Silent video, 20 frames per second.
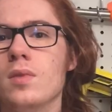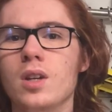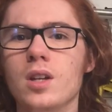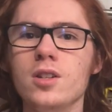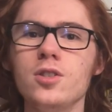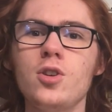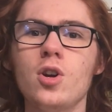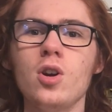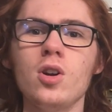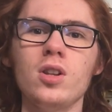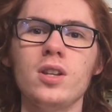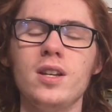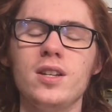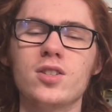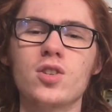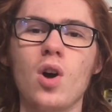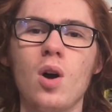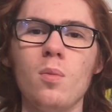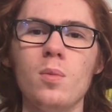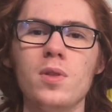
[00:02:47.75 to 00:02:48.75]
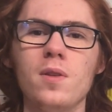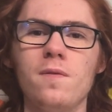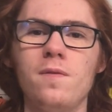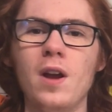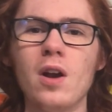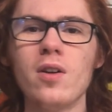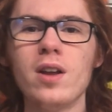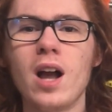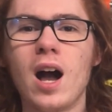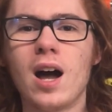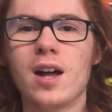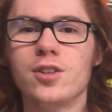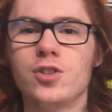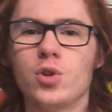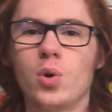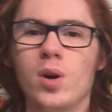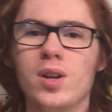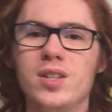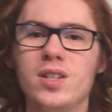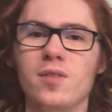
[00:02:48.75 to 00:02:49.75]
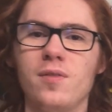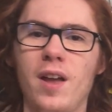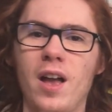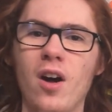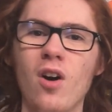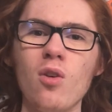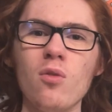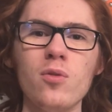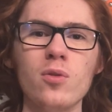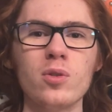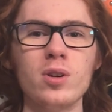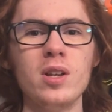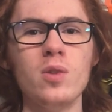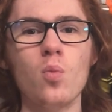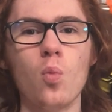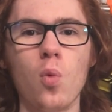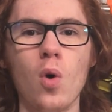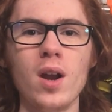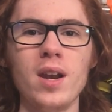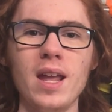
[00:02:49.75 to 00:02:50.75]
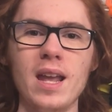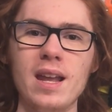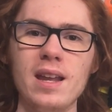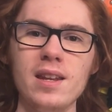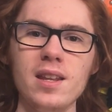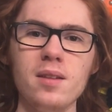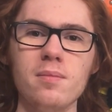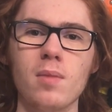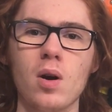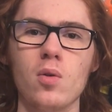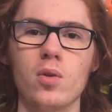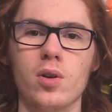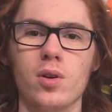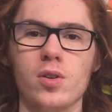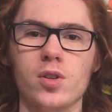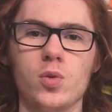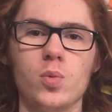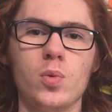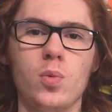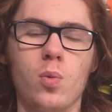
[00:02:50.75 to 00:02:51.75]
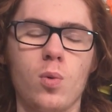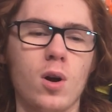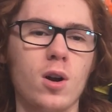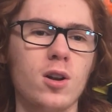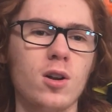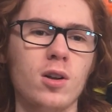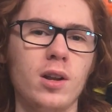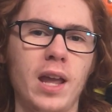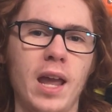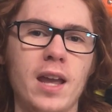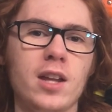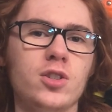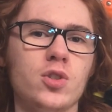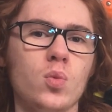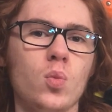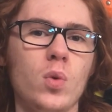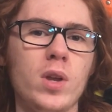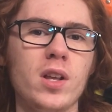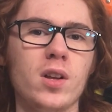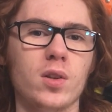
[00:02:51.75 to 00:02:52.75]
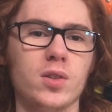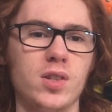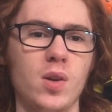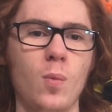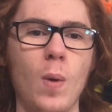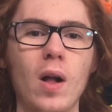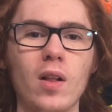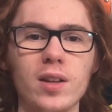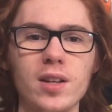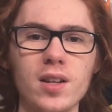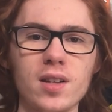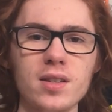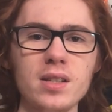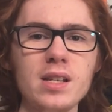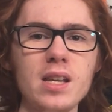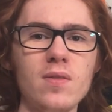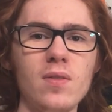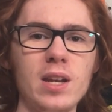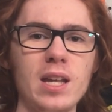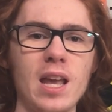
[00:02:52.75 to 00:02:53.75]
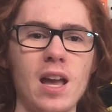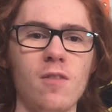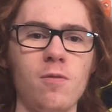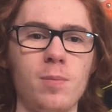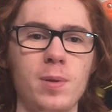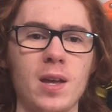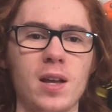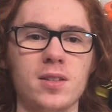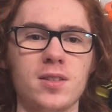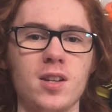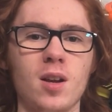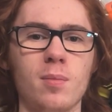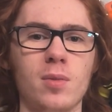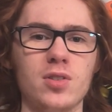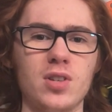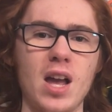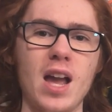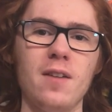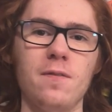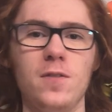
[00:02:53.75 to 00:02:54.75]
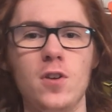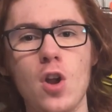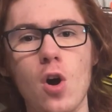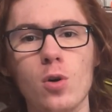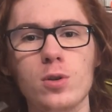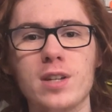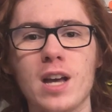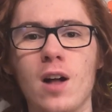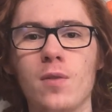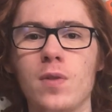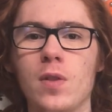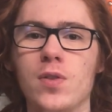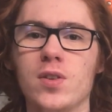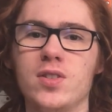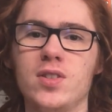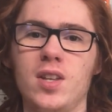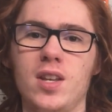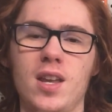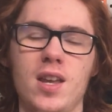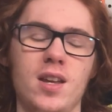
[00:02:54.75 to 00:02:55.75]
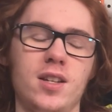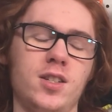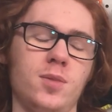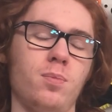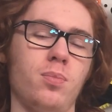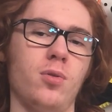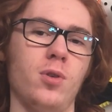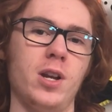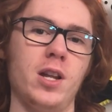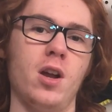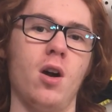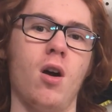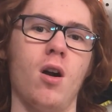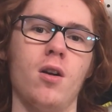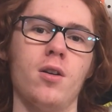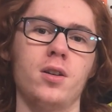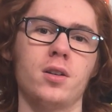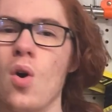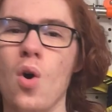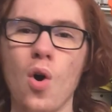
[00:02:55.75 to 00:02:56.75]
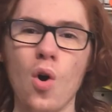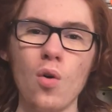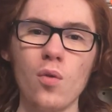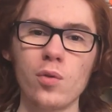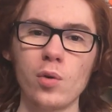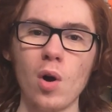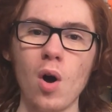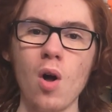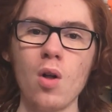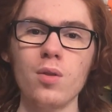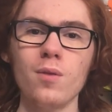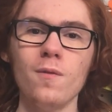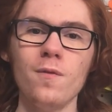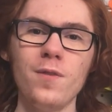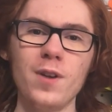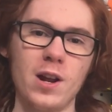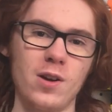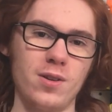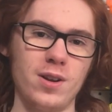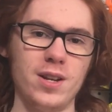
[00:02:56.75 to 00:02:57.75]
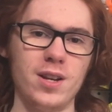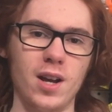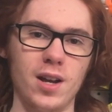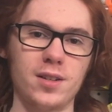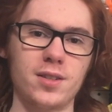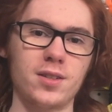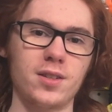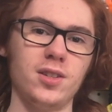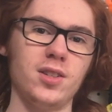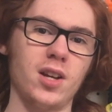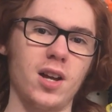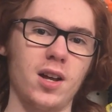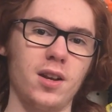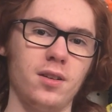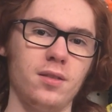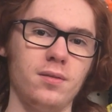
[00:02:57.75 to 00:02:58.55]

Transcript: Internally, he's gone with a very odd choice of Helverine 180 motors with worker cage and wheels, and while he doesn't give any FPS numbers, I have no doubt that this thing hits pretty hard. Overall, very nicely done.